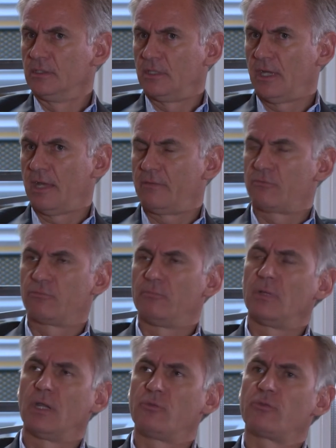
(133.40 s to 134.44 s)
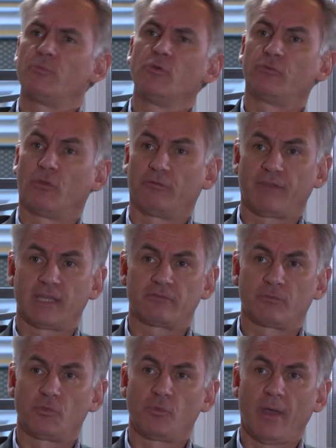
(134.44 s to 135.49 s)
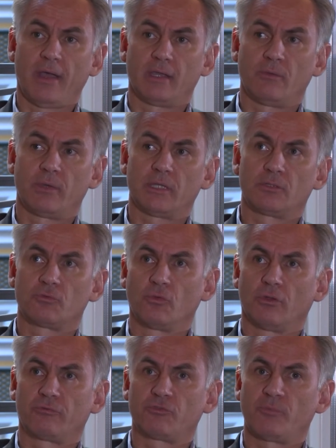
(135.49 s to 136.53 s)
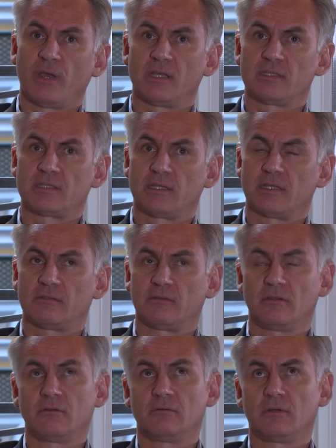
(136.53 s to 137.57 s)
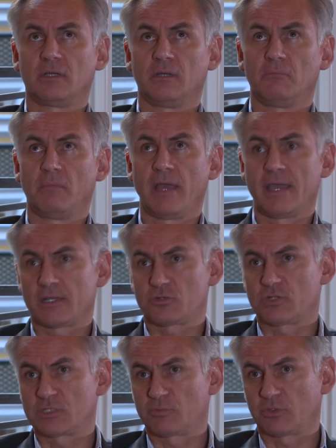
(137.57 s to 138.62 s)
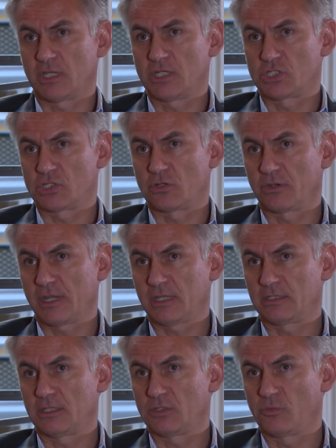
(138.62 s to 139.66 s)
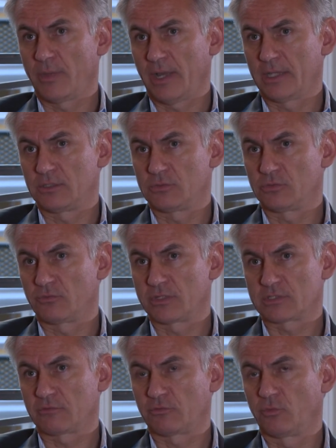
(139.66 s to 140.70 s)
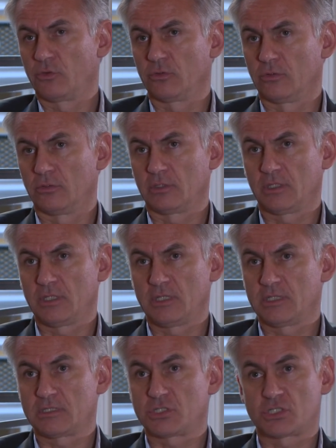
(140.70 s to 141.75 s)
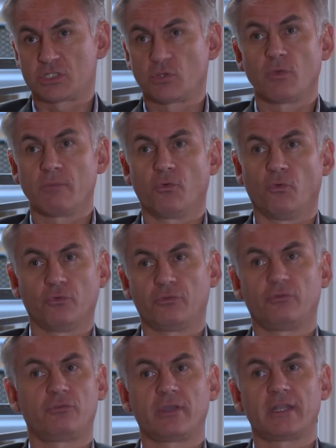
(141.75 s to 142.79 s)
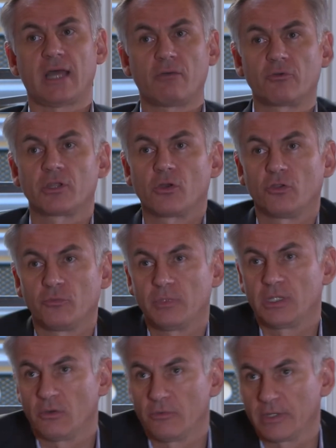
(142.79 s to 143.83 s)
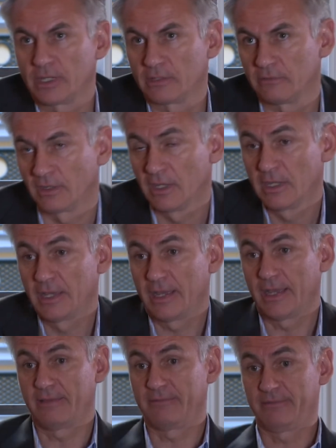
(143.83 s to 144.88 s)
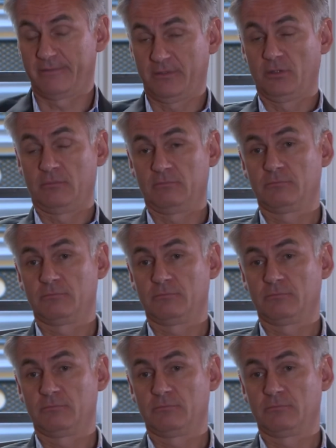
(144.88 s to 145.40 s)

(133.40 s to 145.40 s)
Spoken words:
and removed all flights from Dubai, where the rule of Dubai says, you know, air transportation connecting Dubai to the rest of the world is just so important to get our economy going and